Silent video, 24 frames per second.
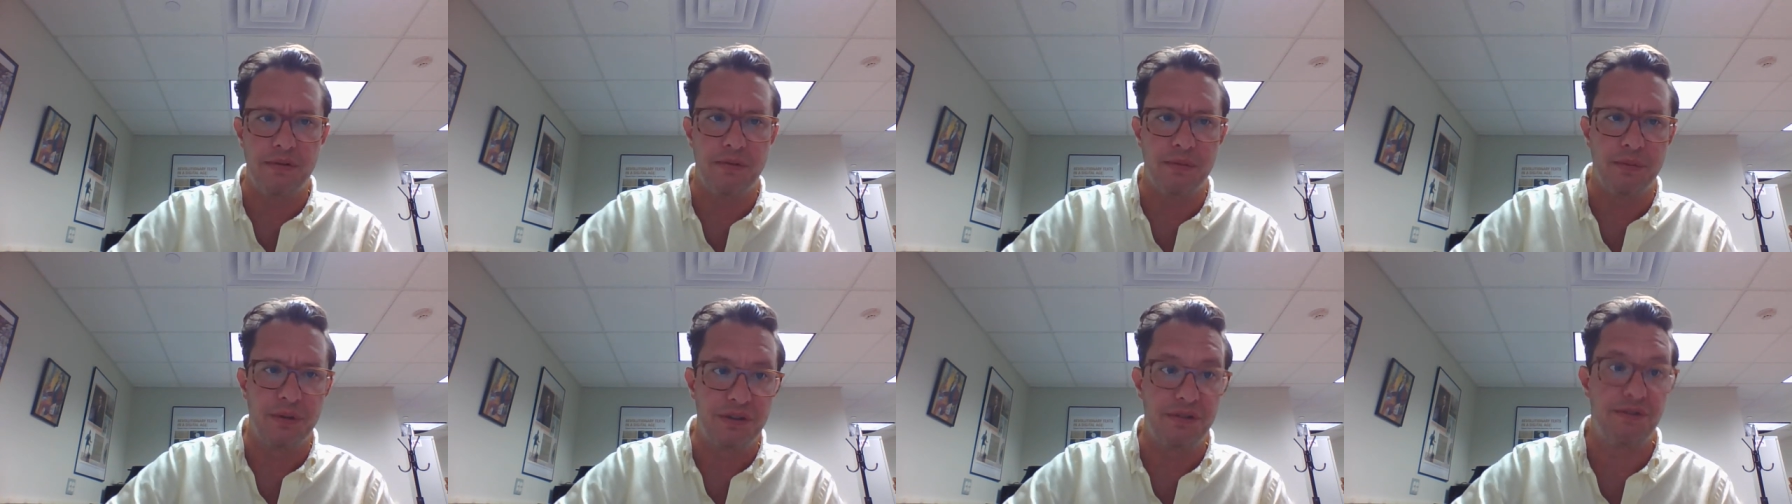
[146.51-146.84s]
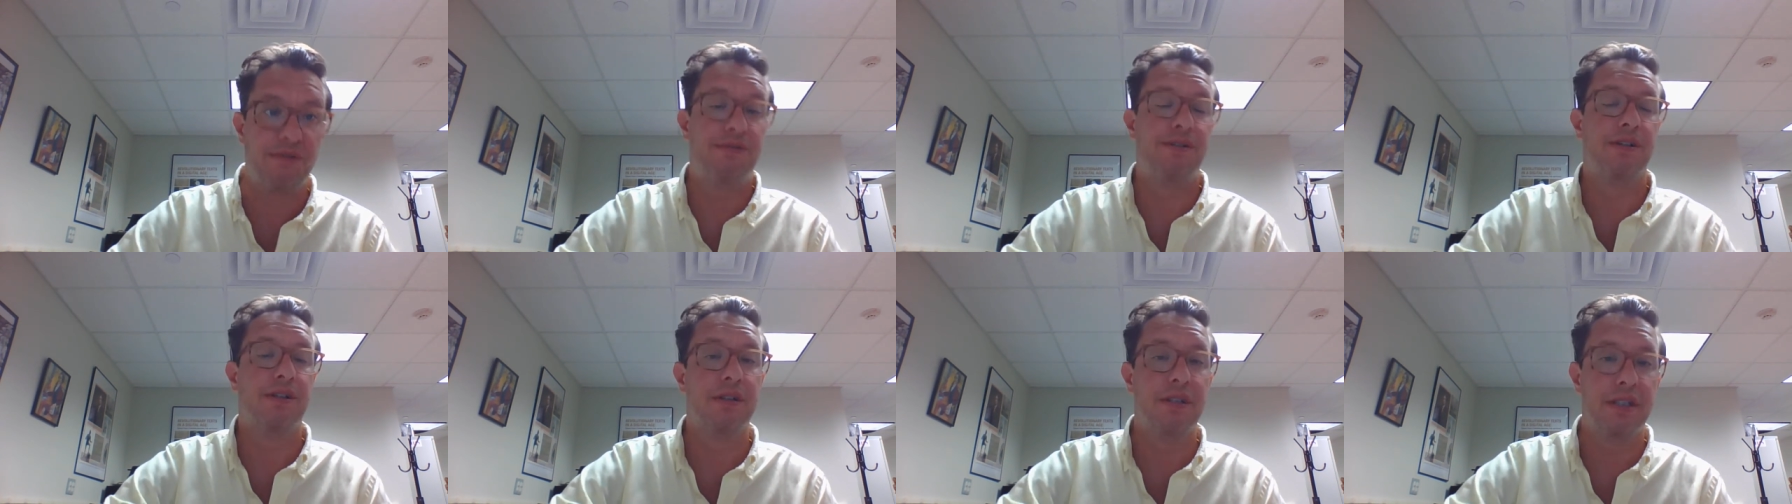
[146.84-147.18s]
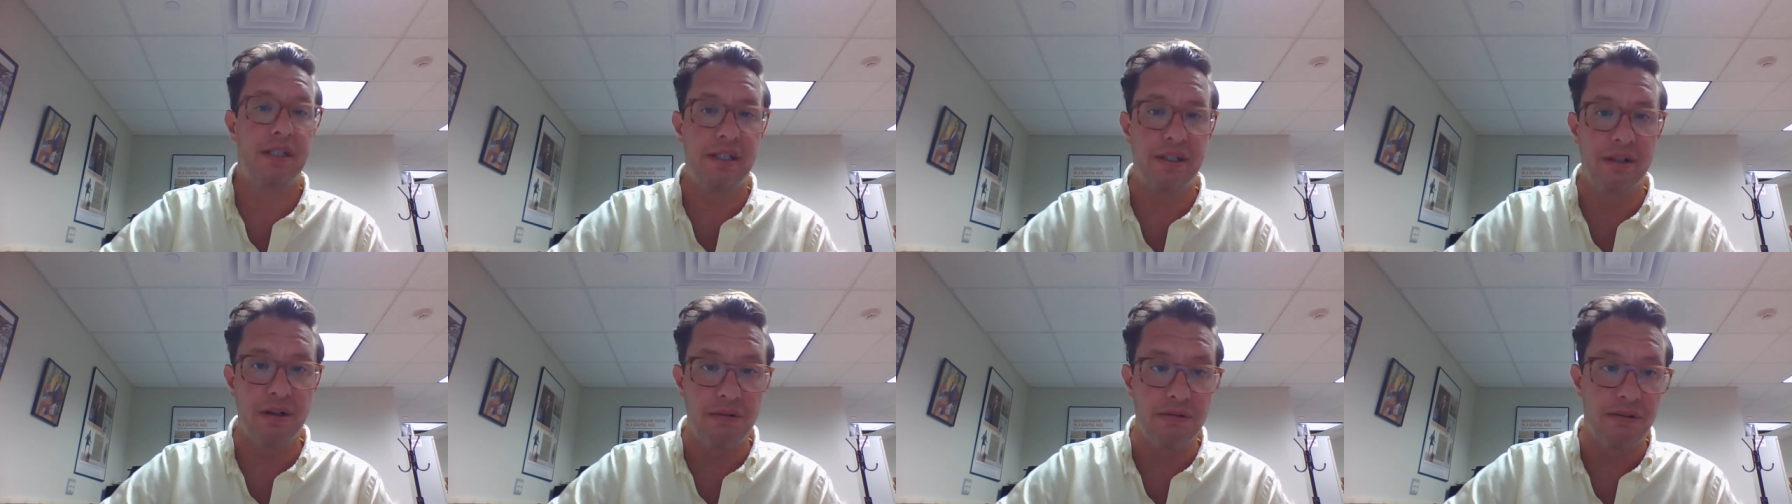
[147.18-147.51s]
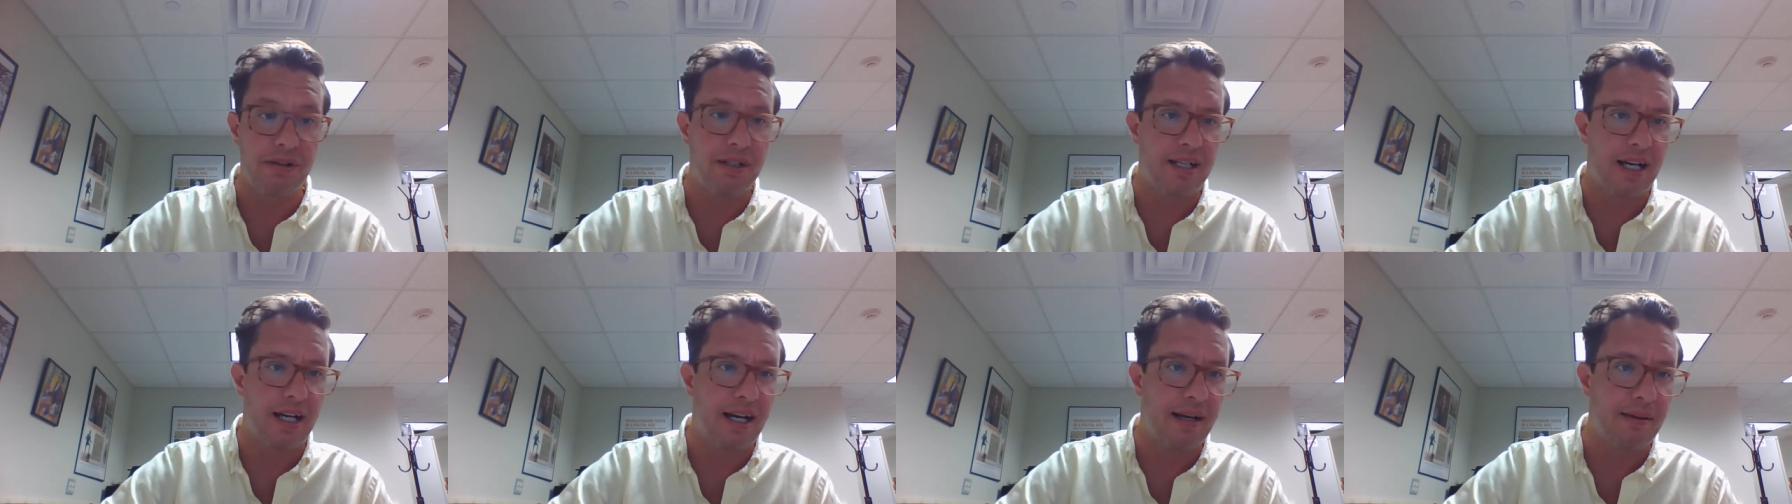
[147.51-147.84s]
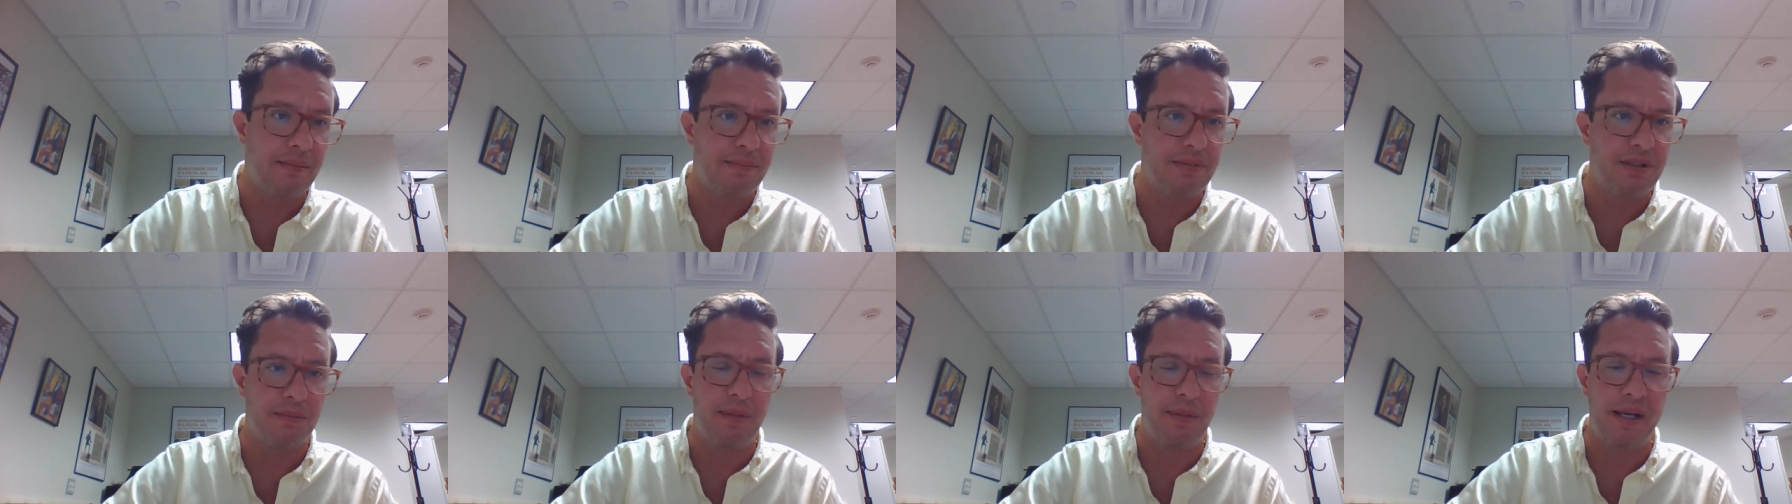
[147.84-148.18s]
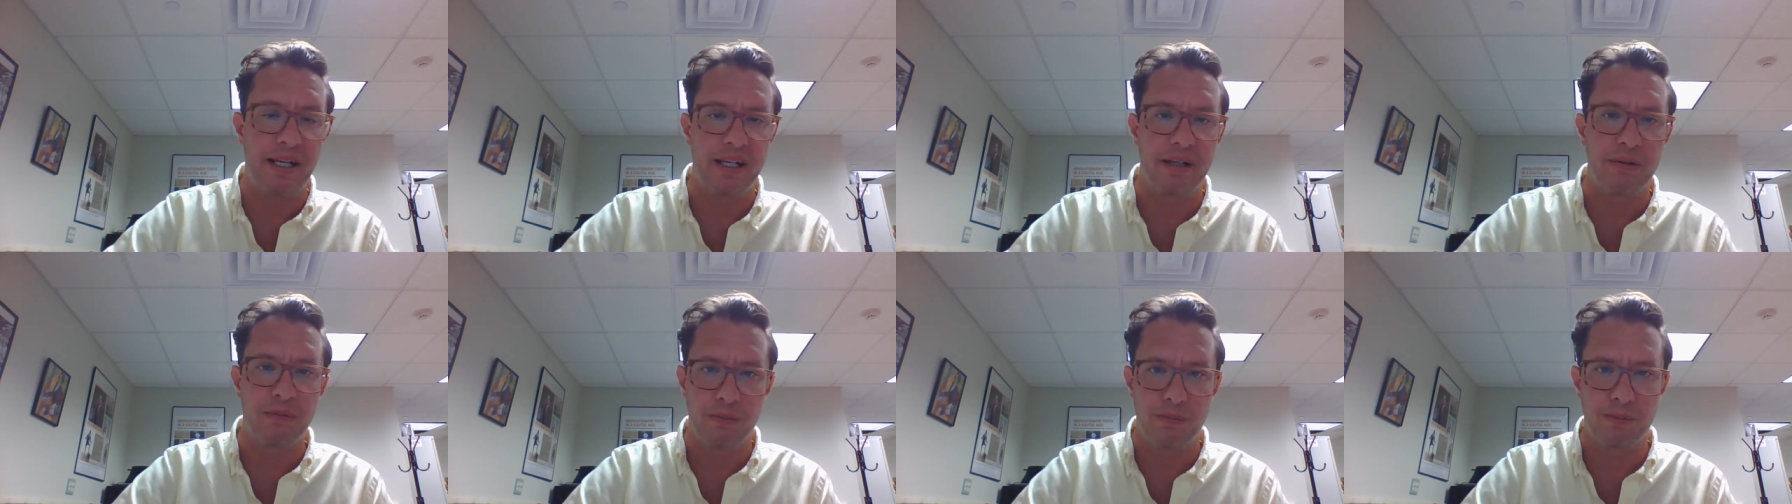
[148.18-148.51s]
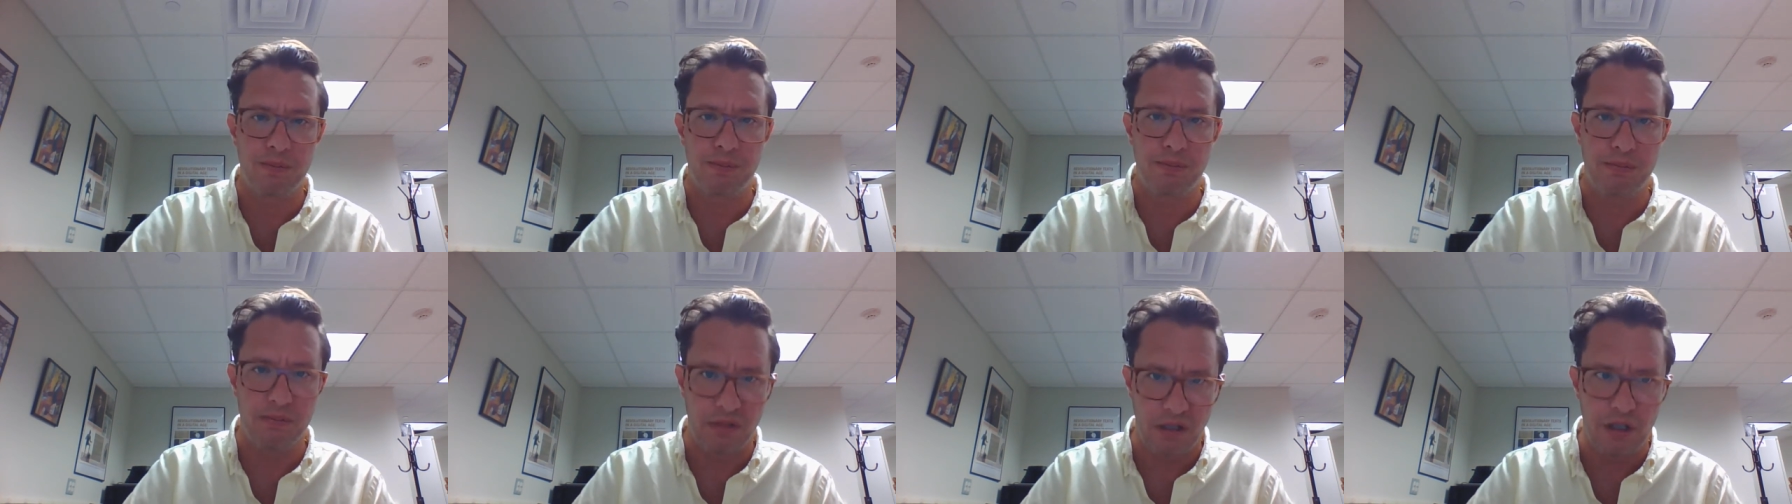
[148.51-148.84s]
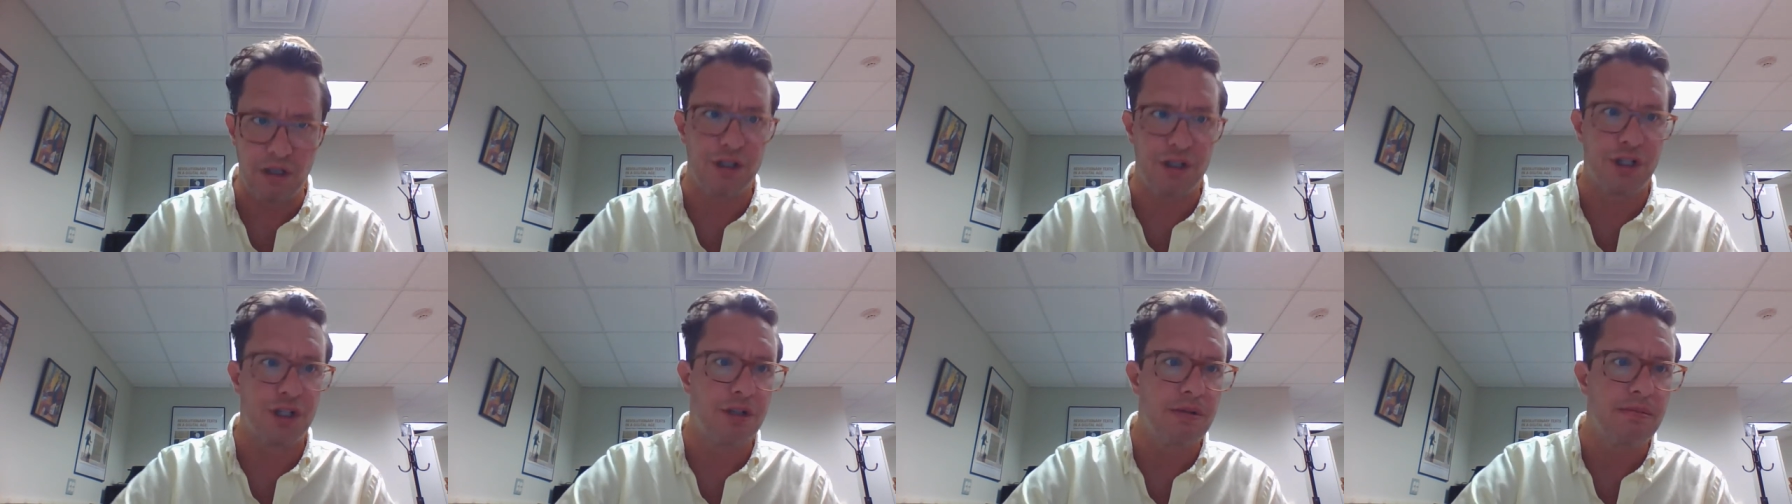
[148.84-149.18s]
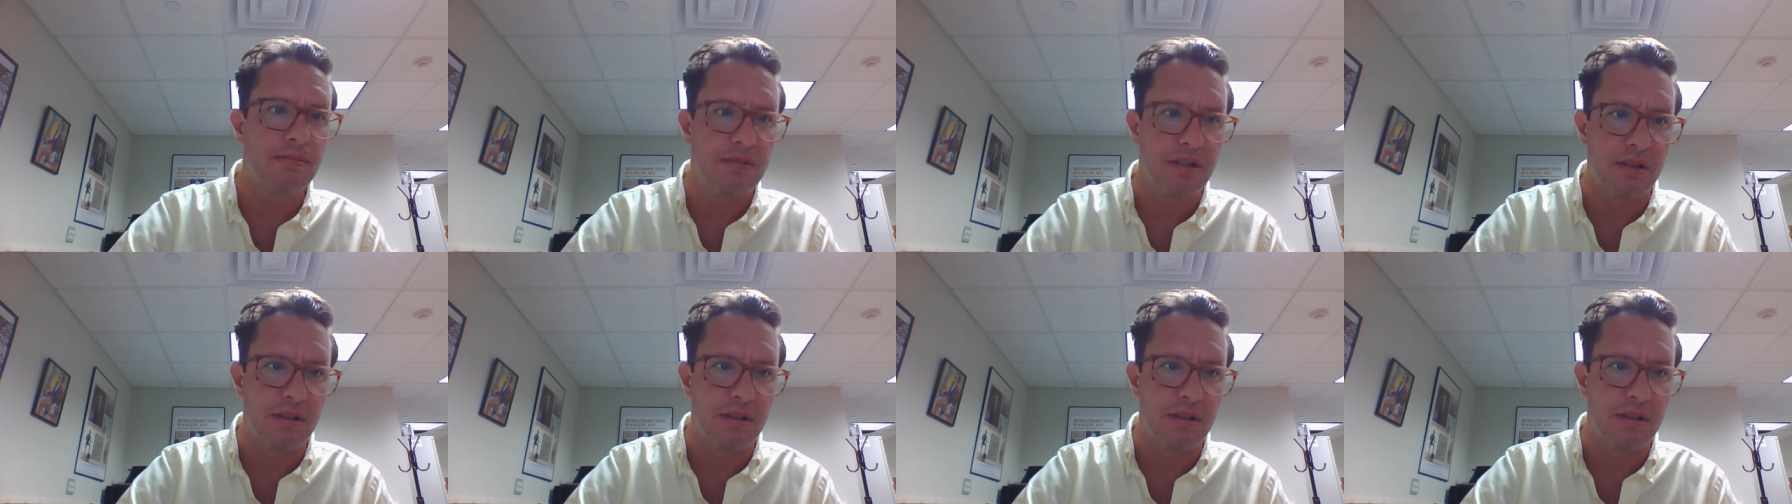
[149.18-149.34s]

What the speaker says: was filled in over time to make it larger,